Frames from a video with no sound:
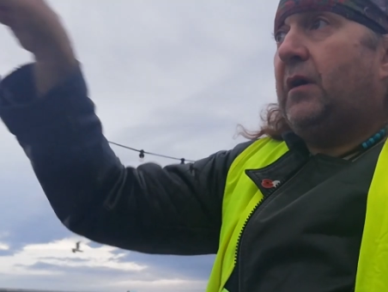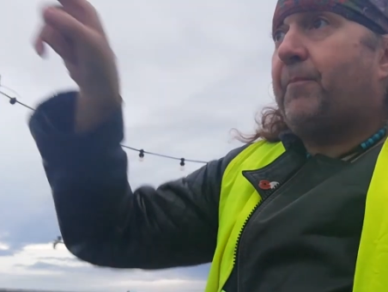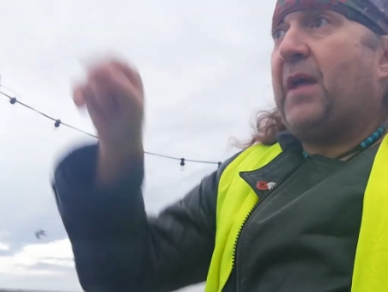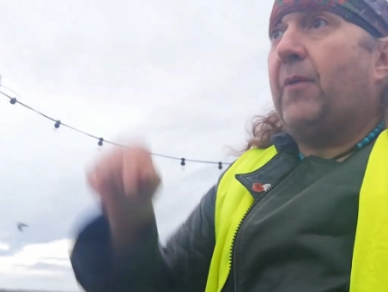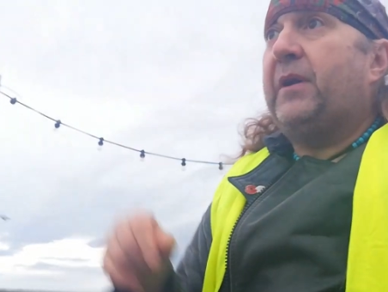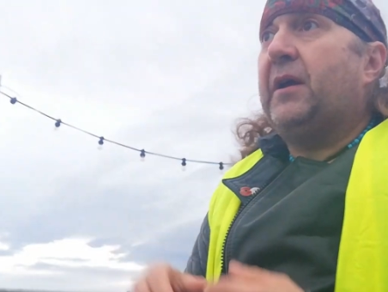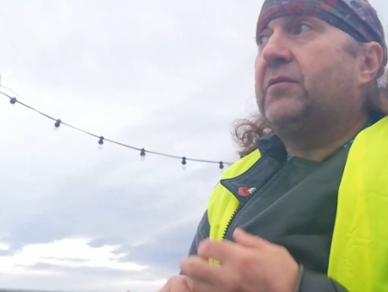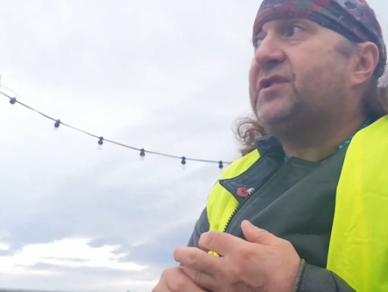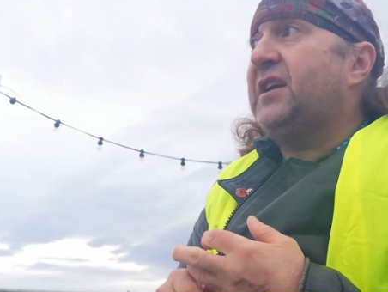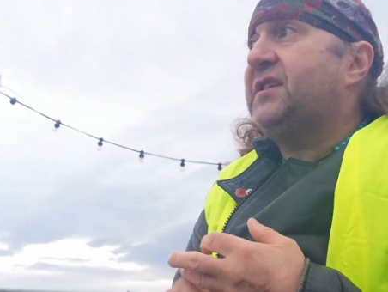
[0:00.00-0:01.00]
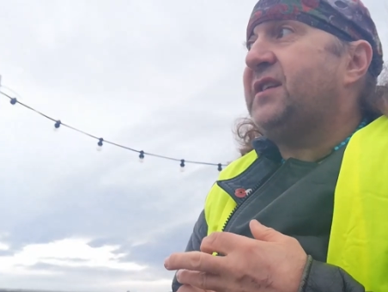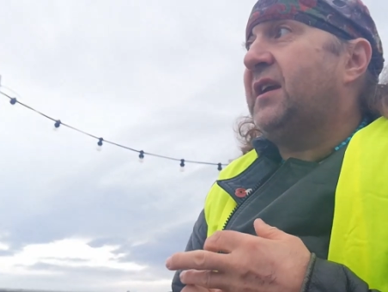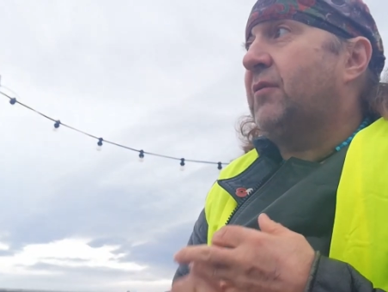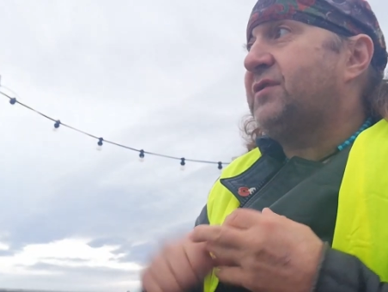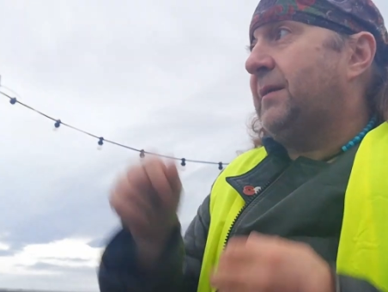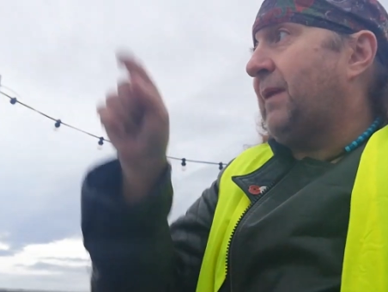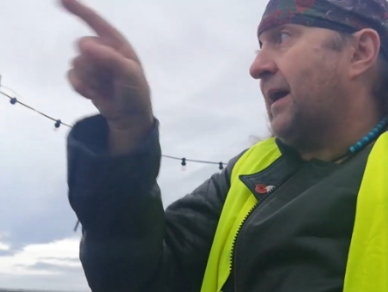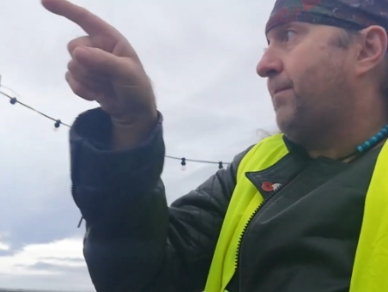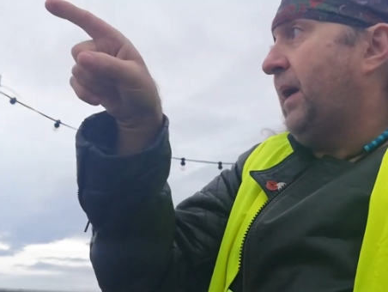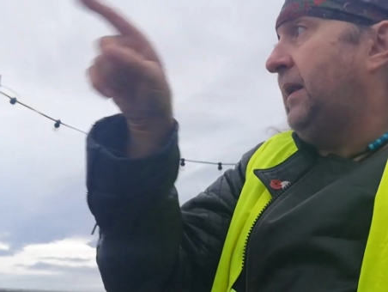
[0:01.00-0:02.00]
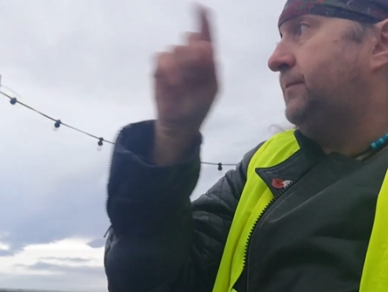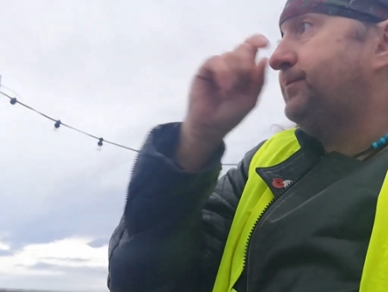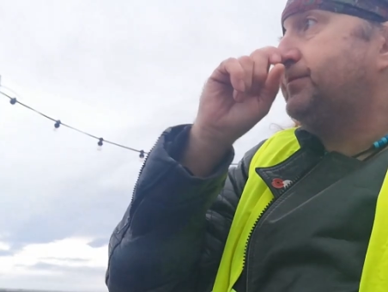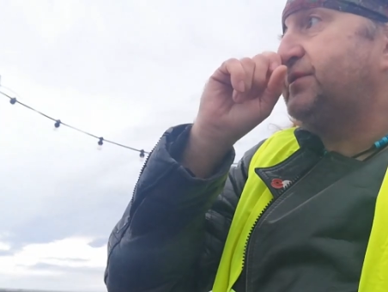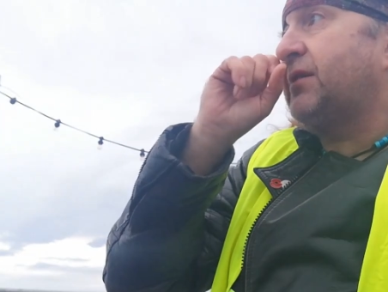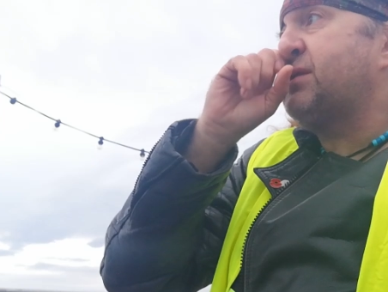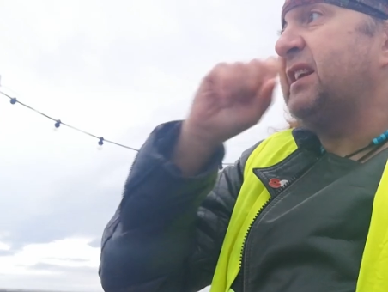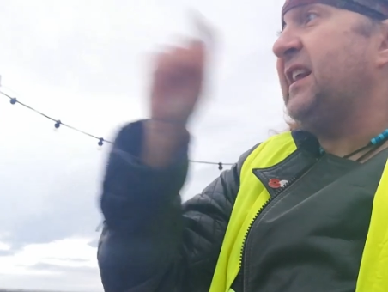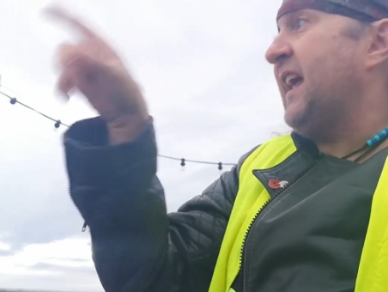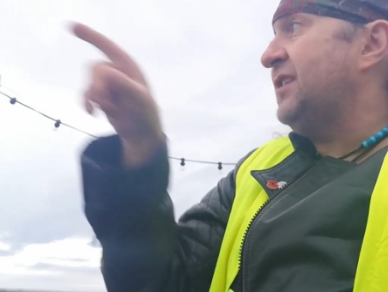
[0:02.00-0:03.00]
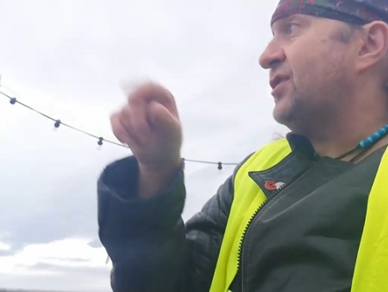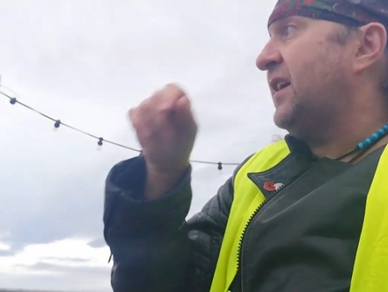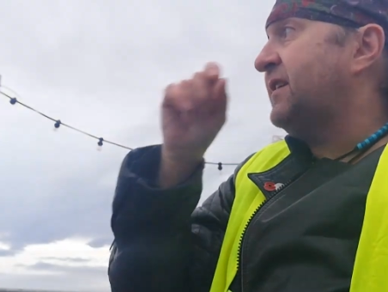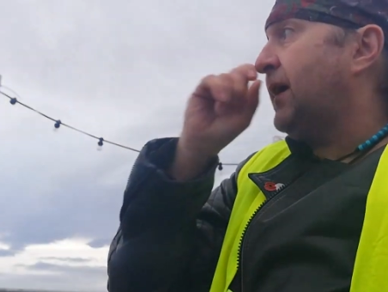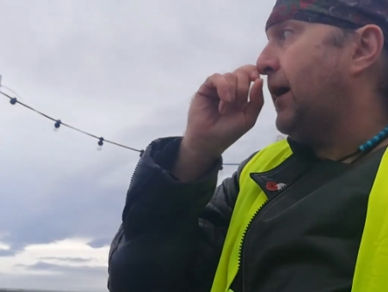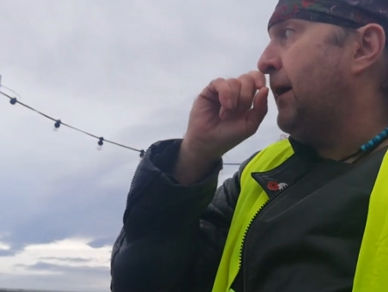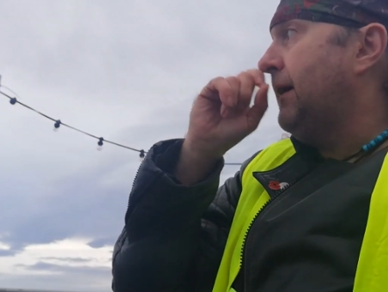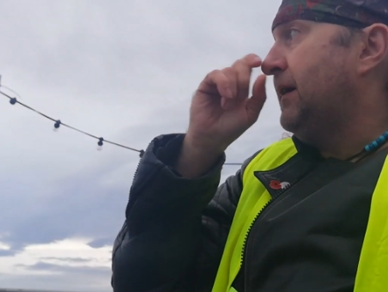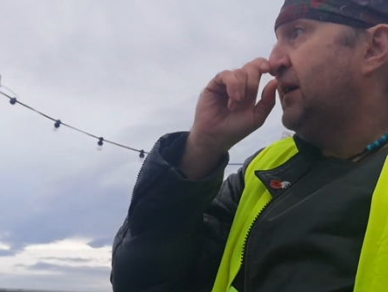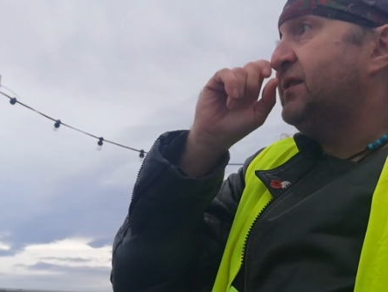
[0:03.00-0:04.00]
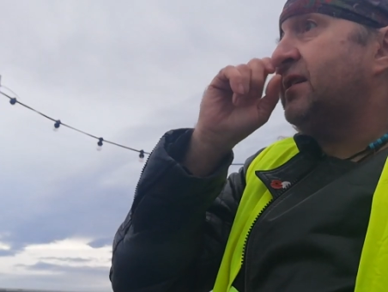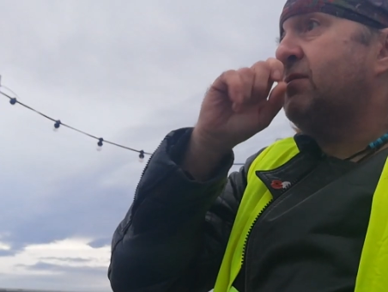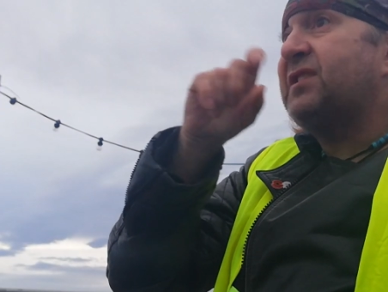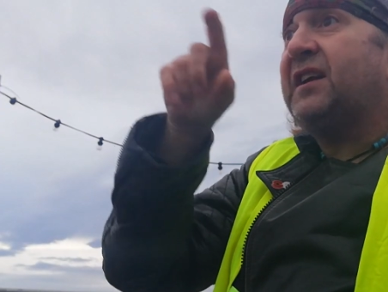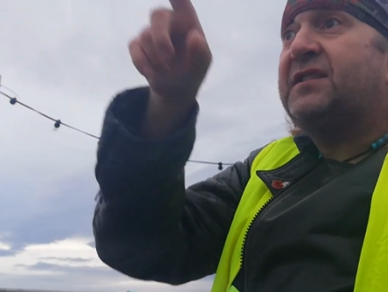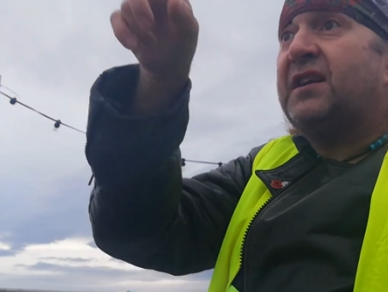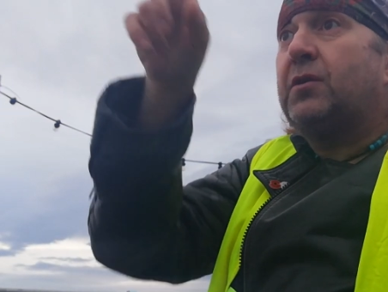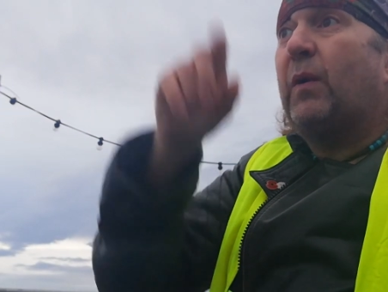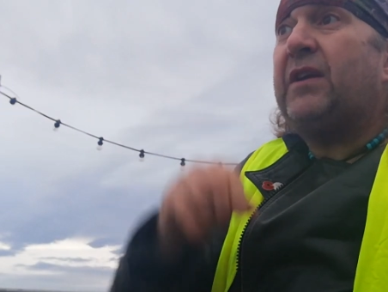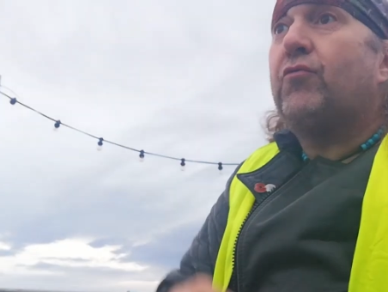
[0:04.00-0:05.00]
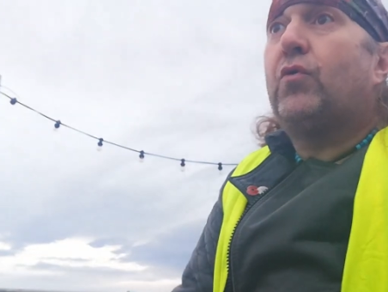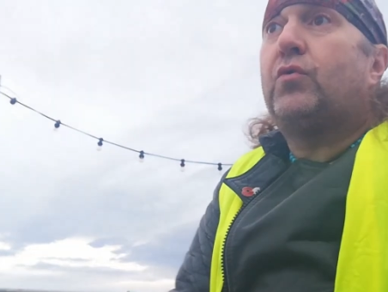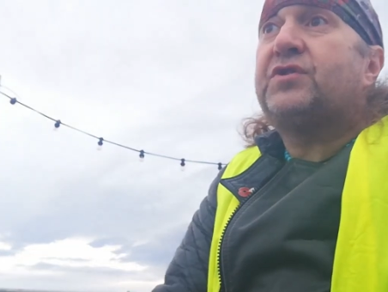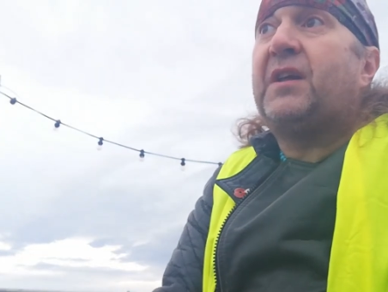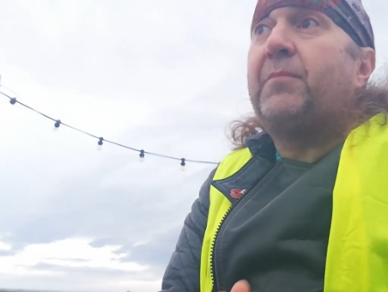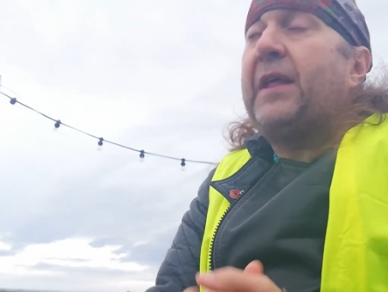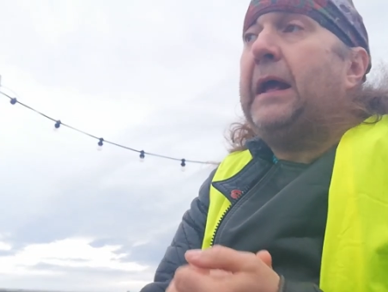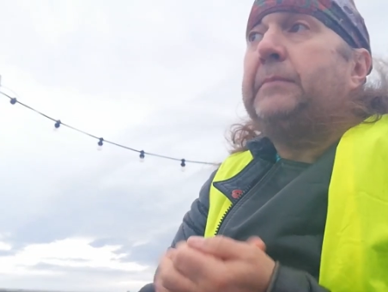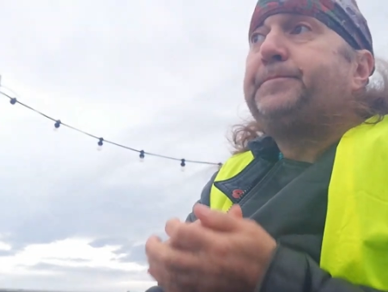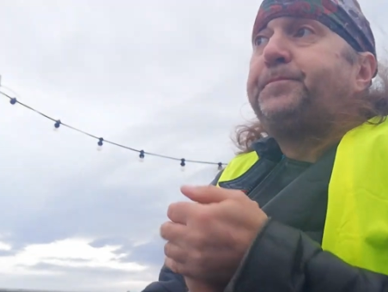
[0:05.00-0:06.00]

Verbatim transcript: up that way now say sing outside Blackpill sing outside the Leisure Centre sing outside say the White Rose down there